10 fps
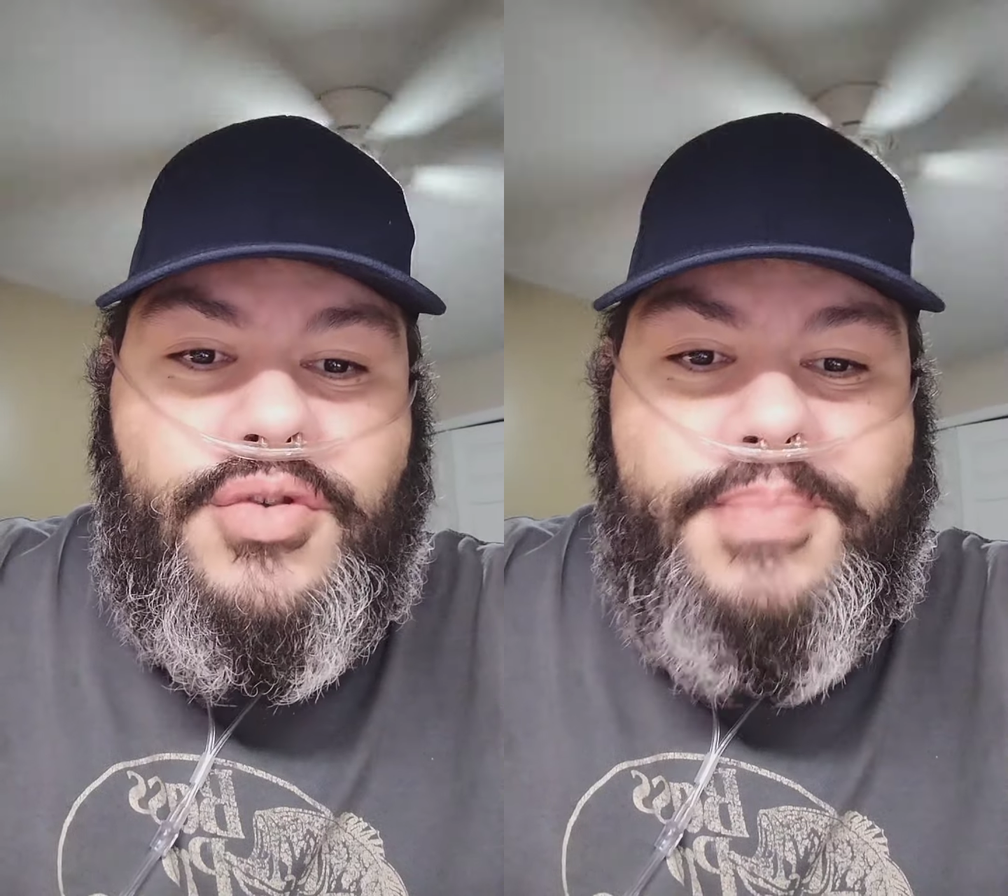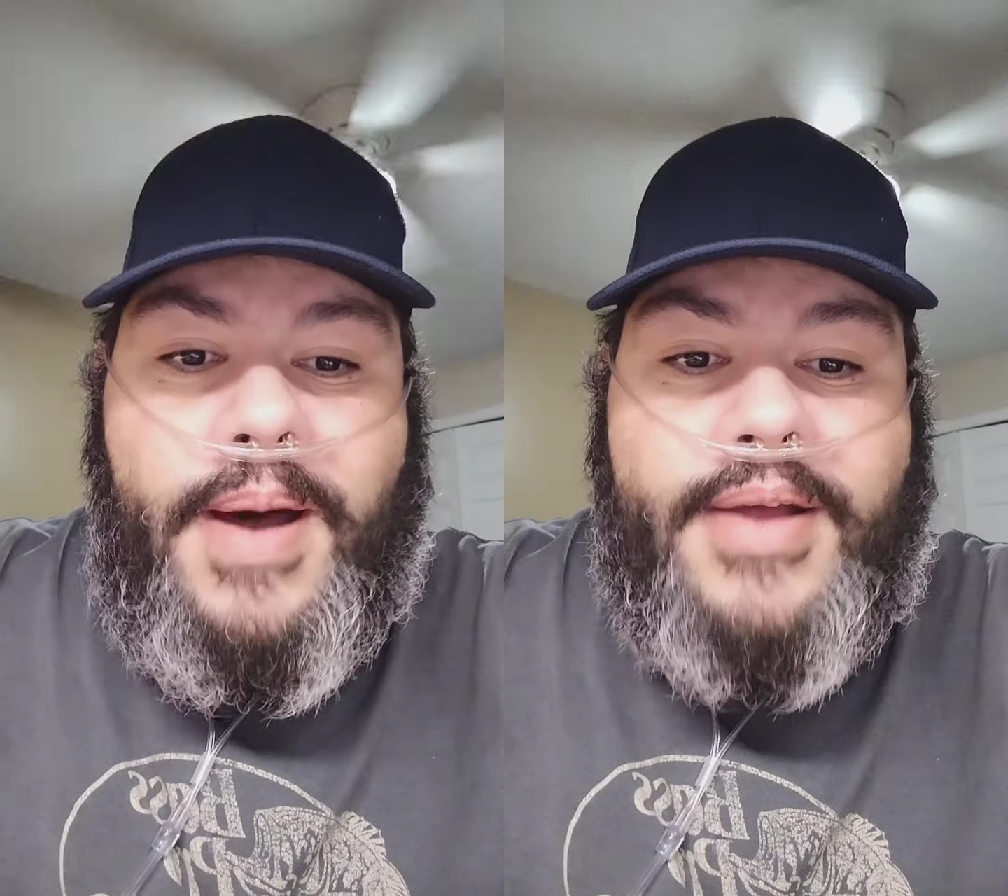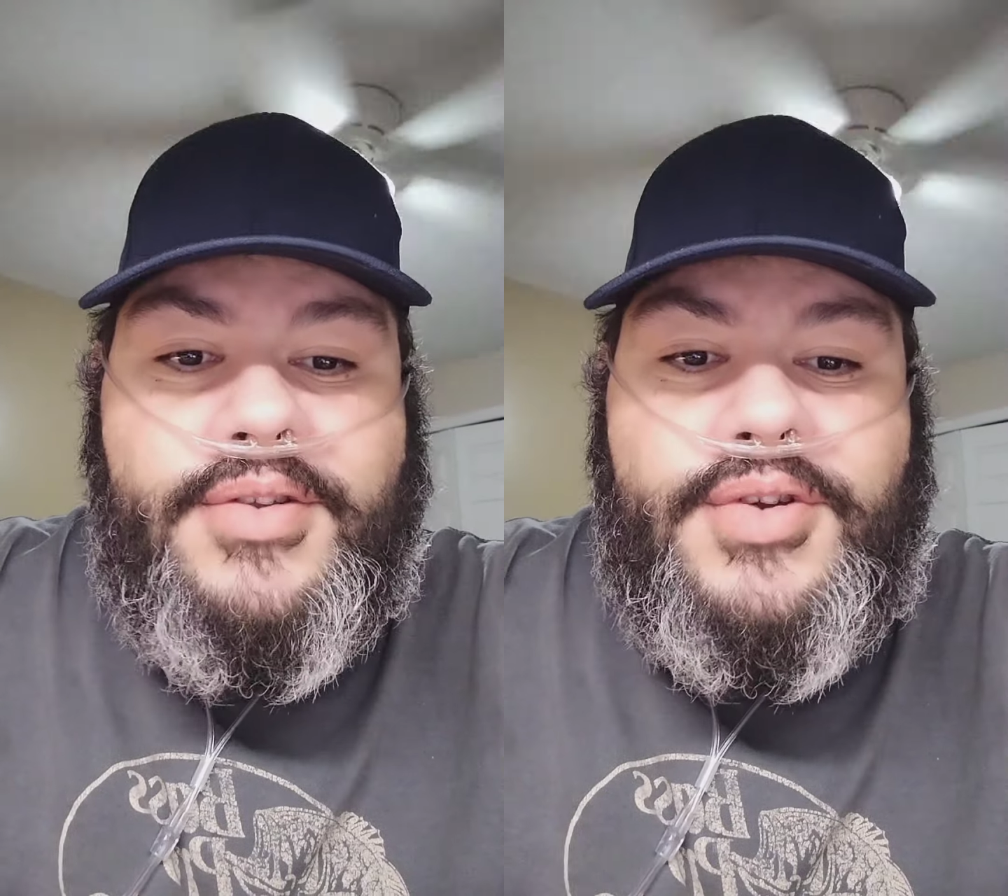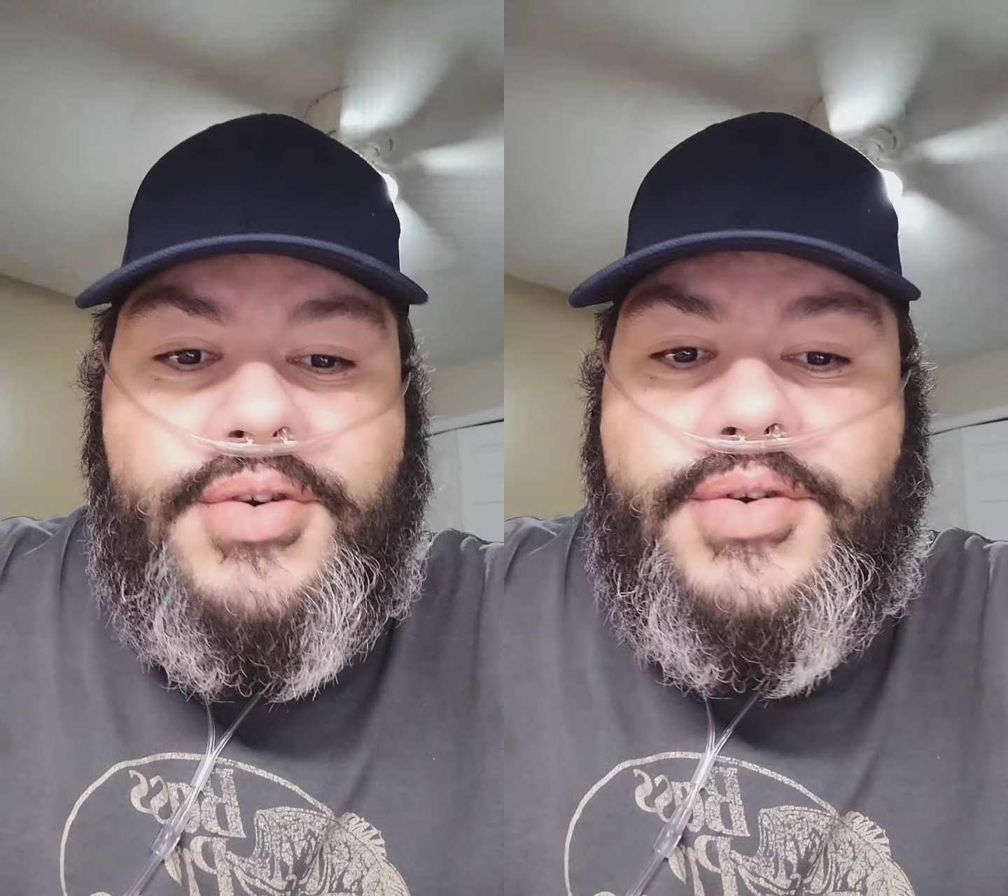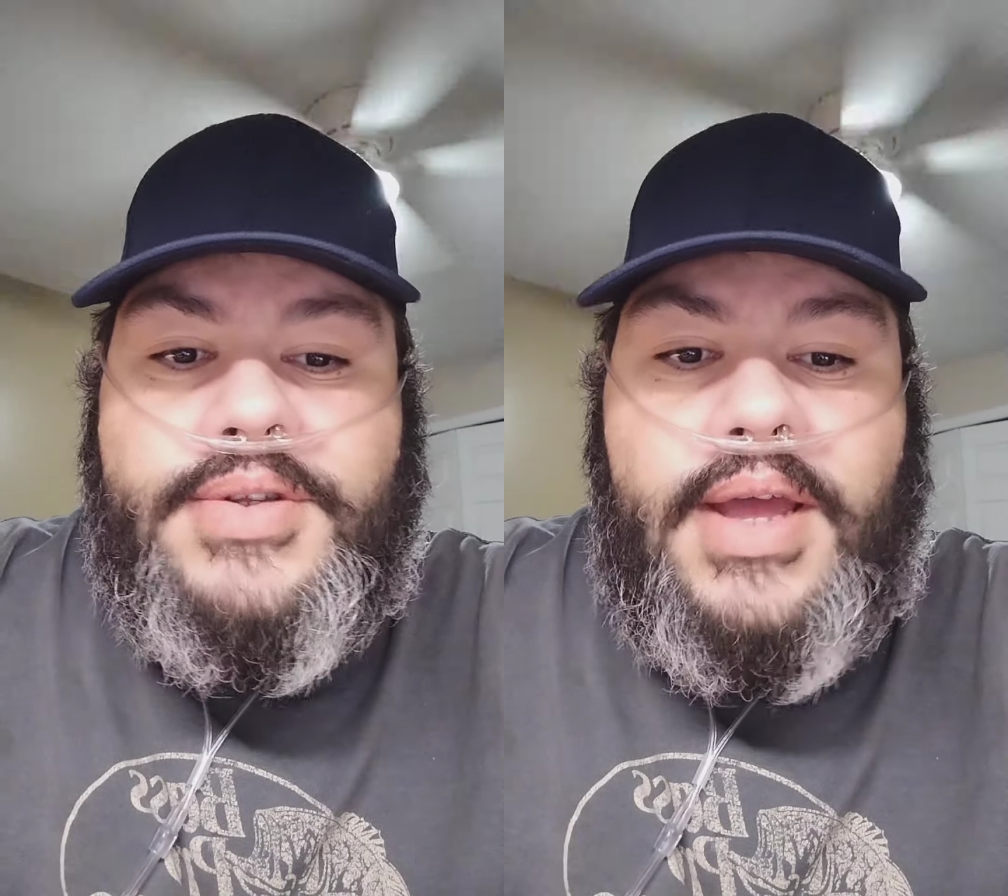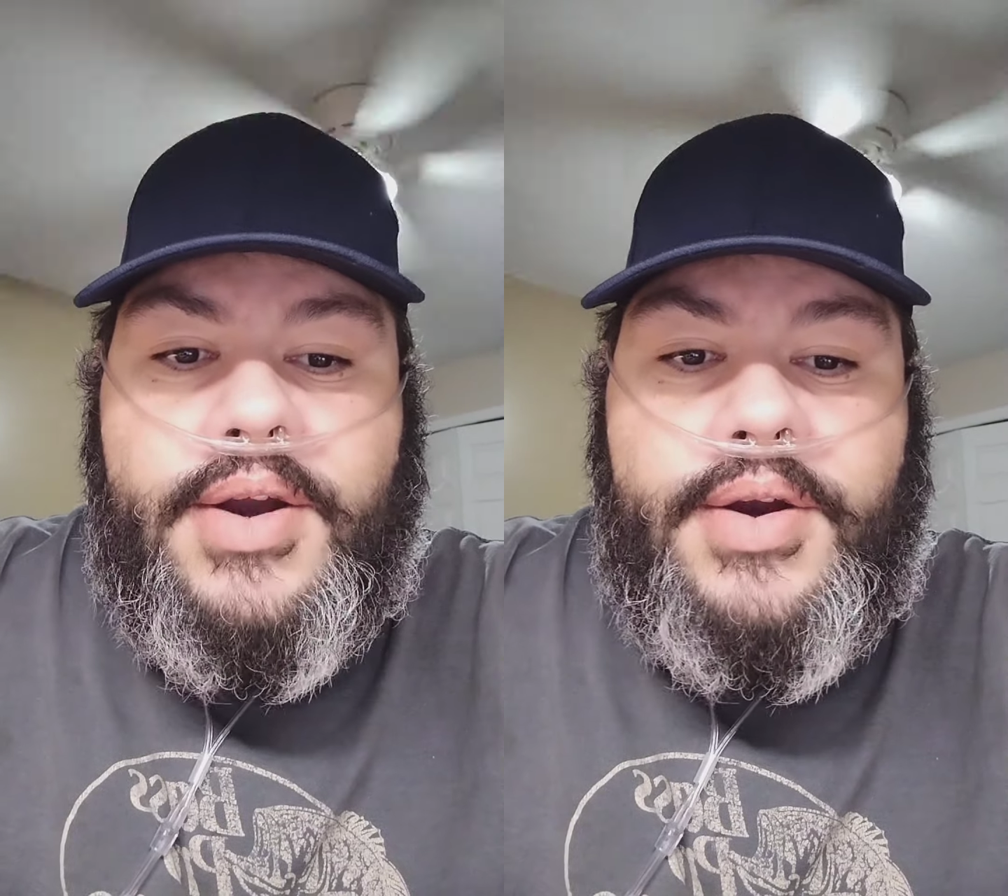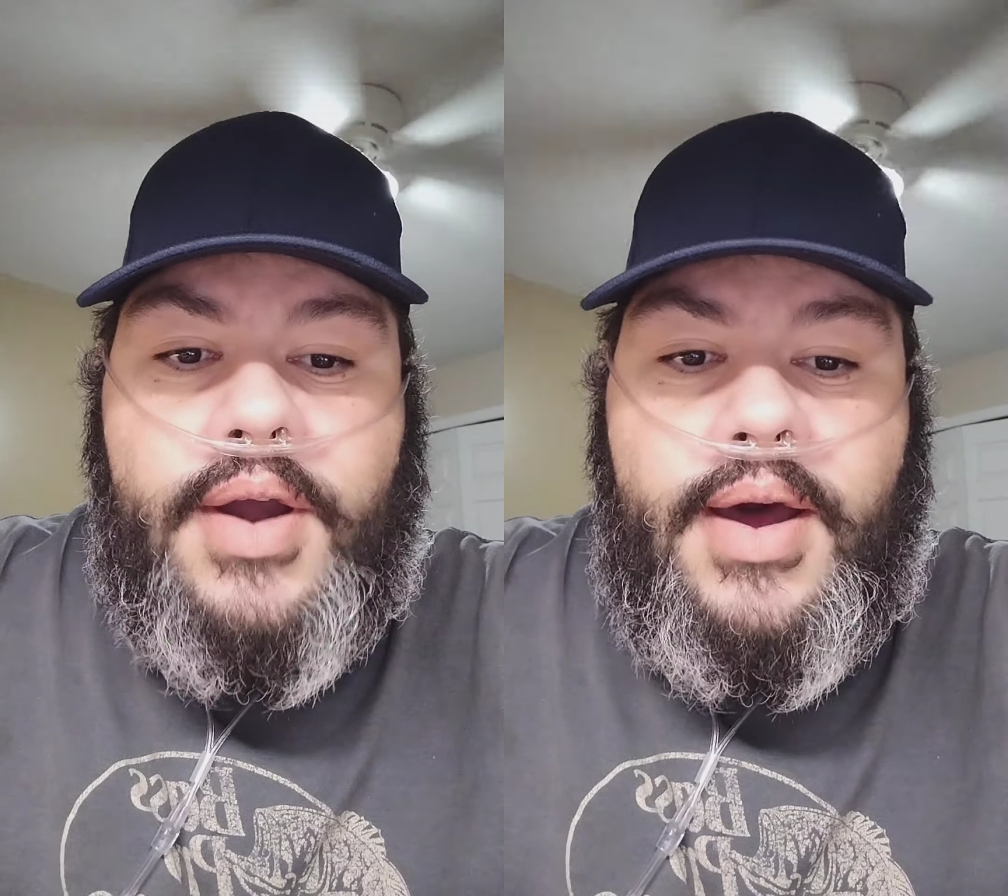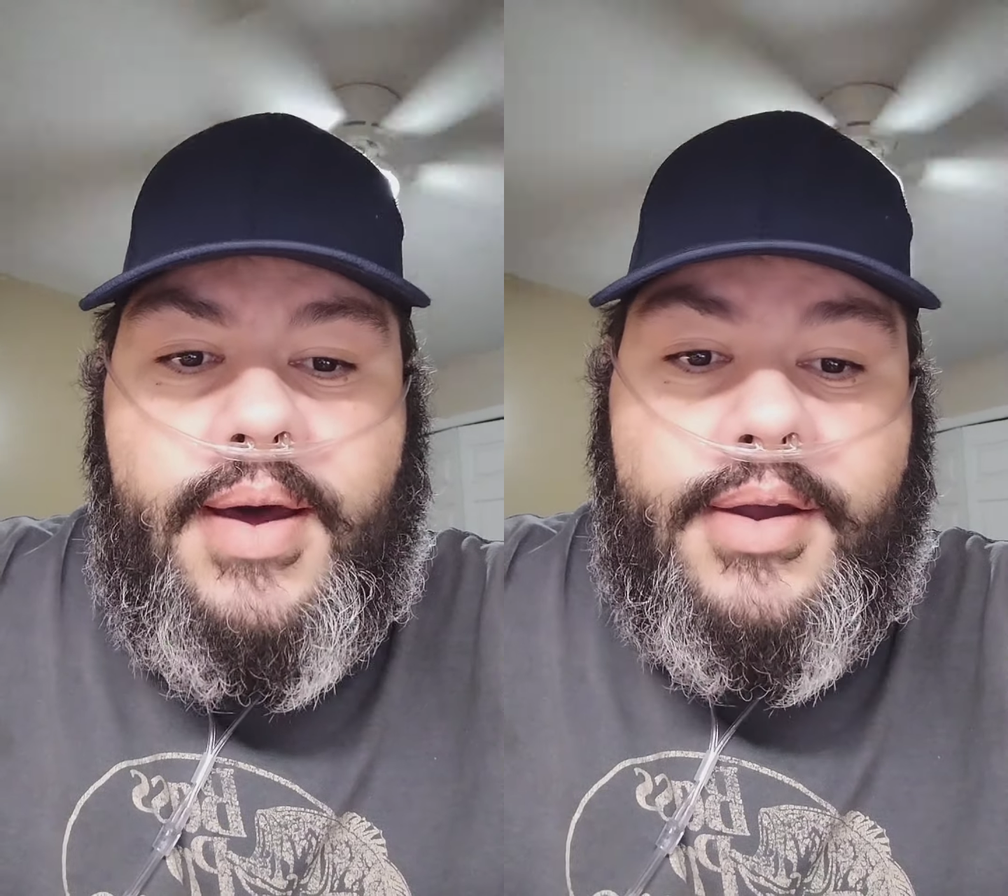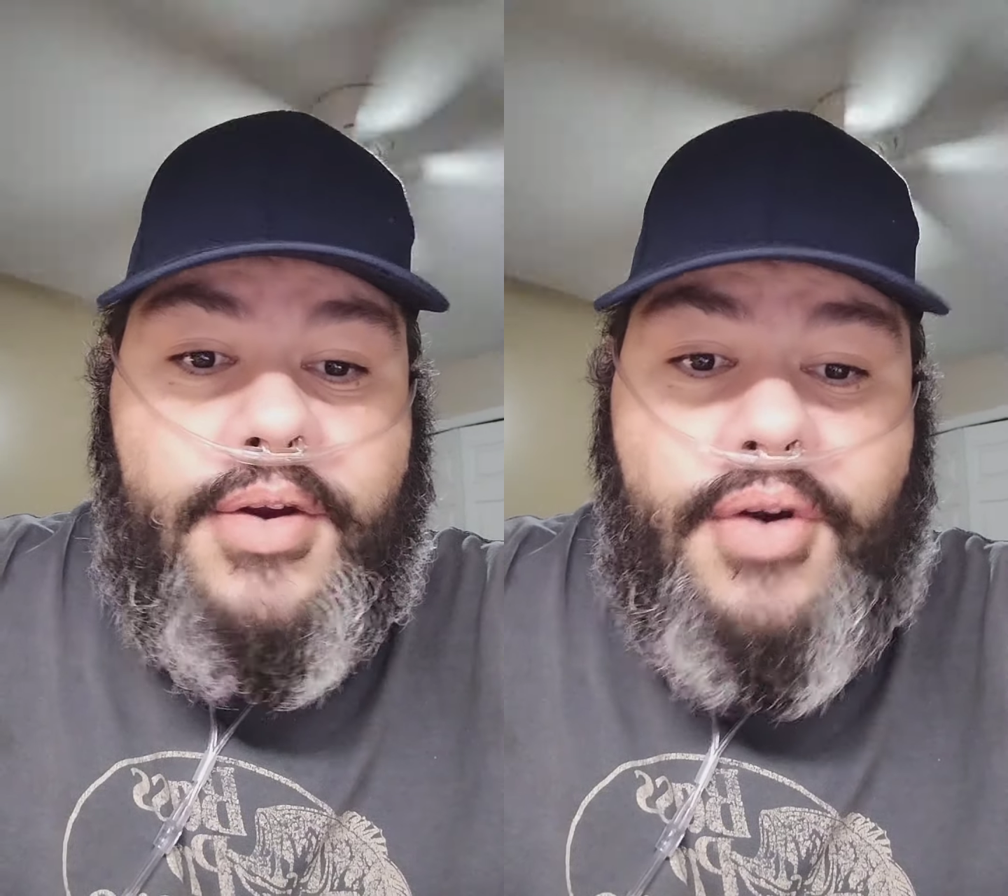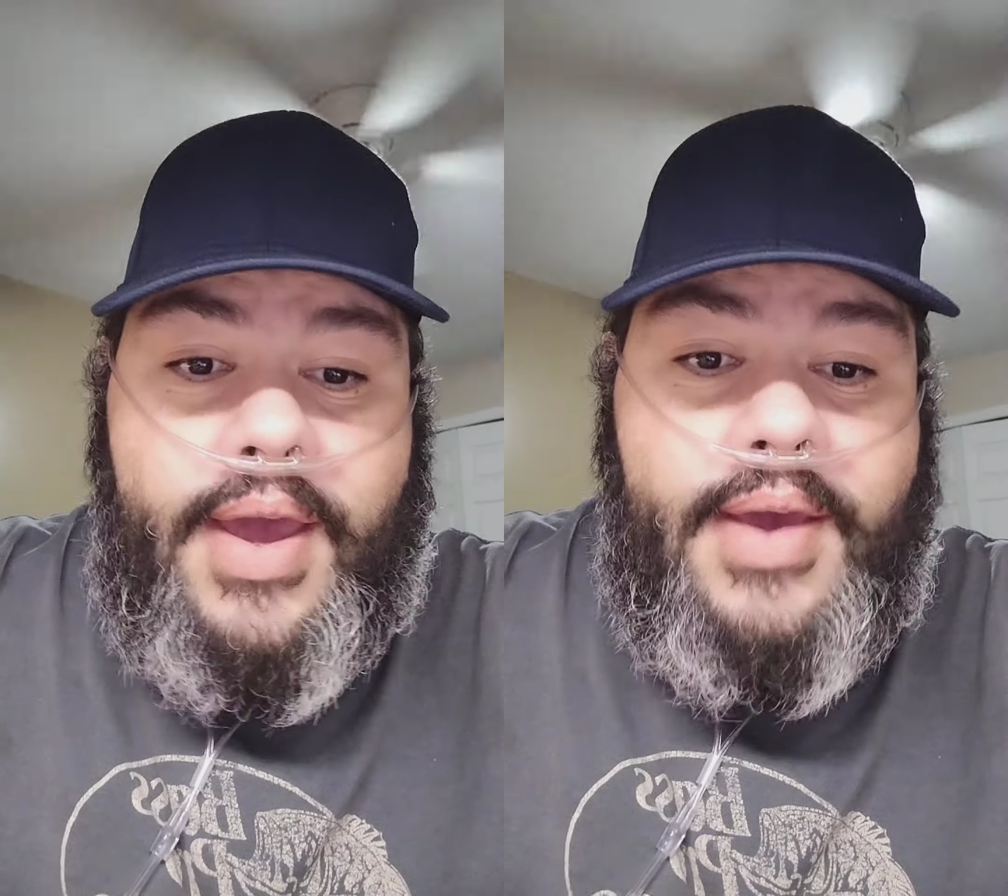sponsors that are
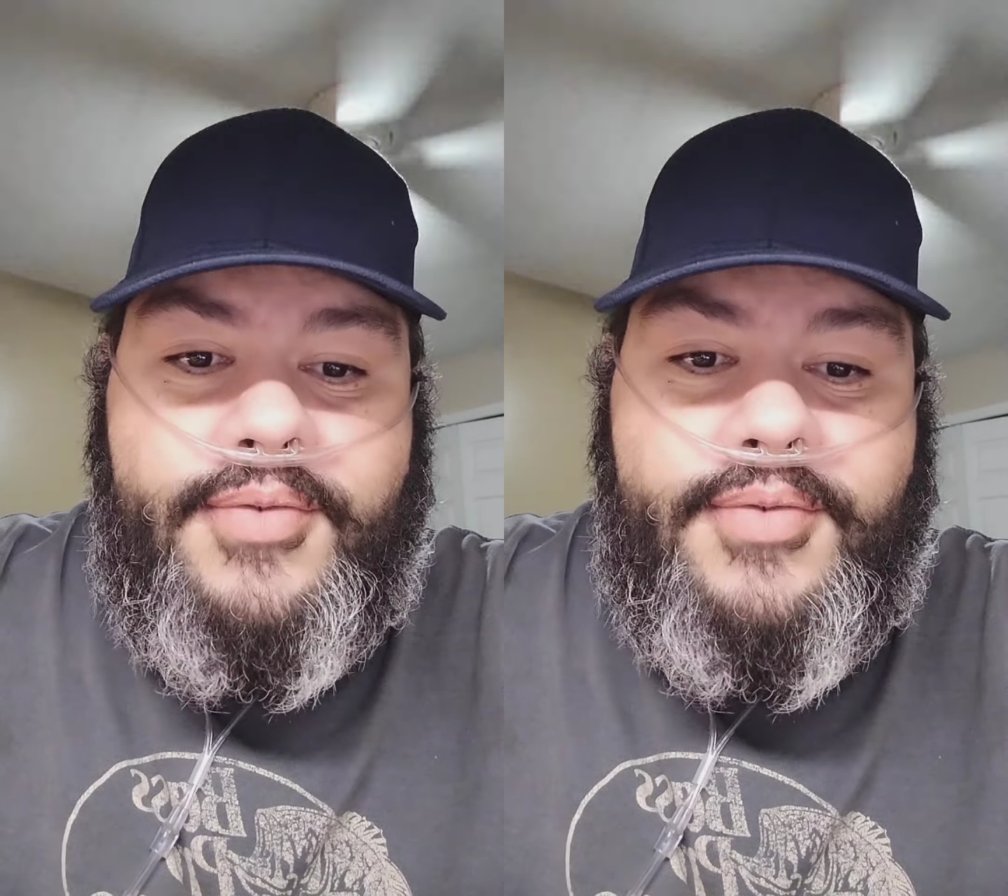great